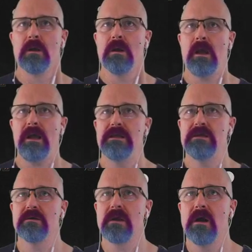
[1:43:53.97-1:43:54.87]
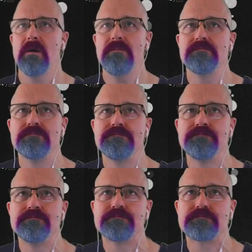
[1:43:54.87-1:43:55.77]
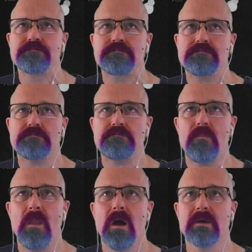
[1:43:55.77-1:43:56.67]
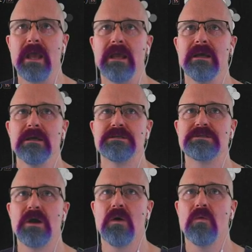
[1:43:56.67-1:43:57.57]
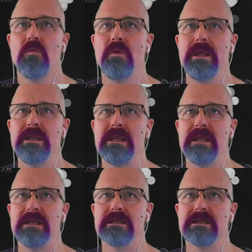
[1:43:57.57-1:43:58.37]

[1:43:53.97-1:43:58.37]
Hi, Hugo. Okay, so we need